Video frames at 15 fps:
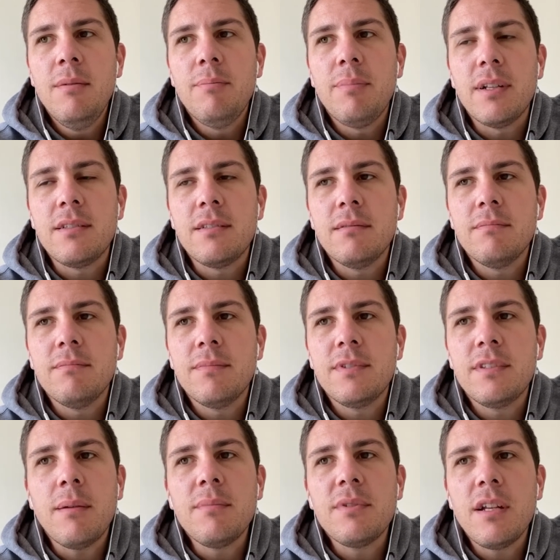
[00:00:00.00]
But
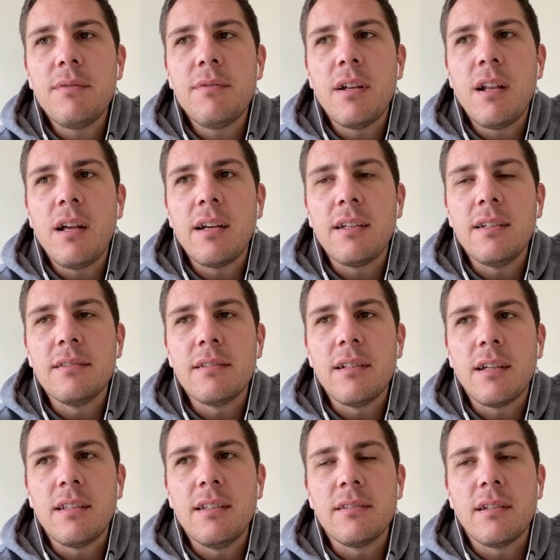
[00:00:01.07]
some stuff I like is,
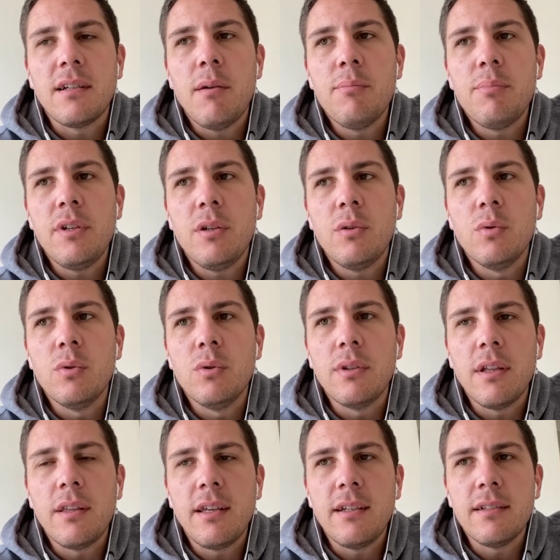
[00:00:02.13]
like, there's a company called,
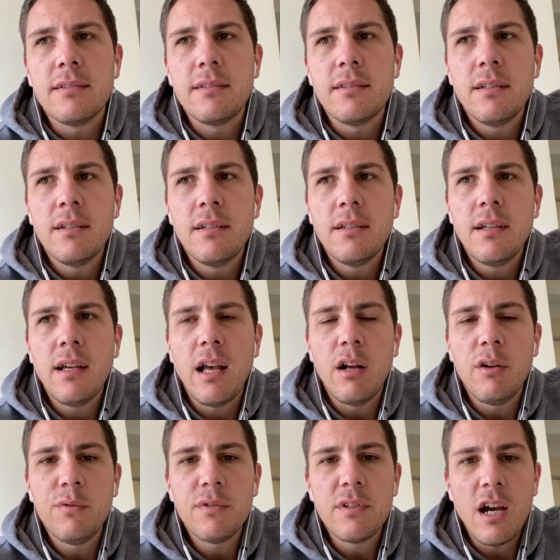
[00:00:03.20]
I think it's
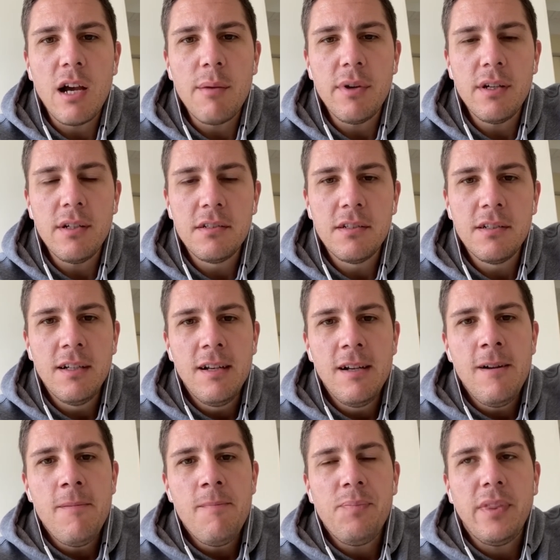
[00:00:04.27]
Elf Timer.
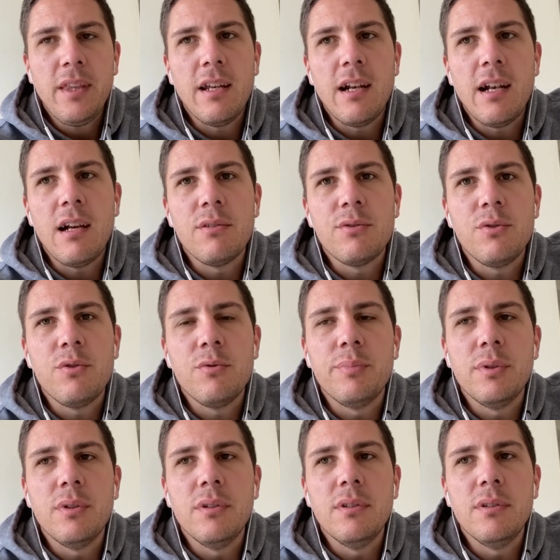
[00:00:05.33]
It allows you to
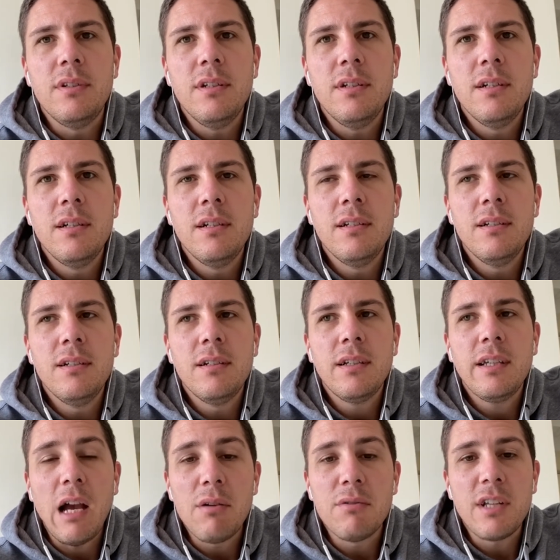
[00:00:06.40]
build
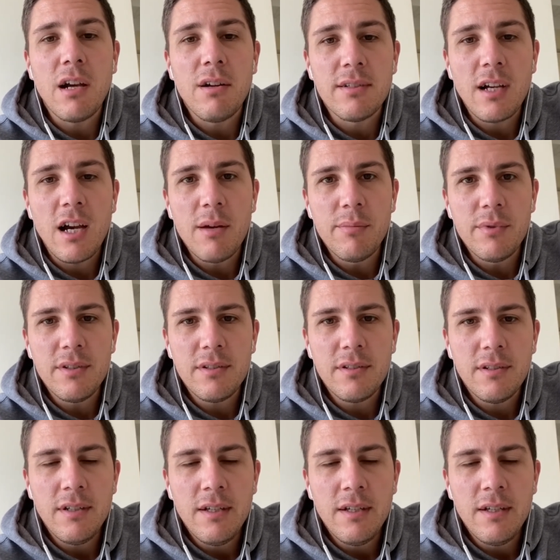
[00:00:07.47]
countdown timers.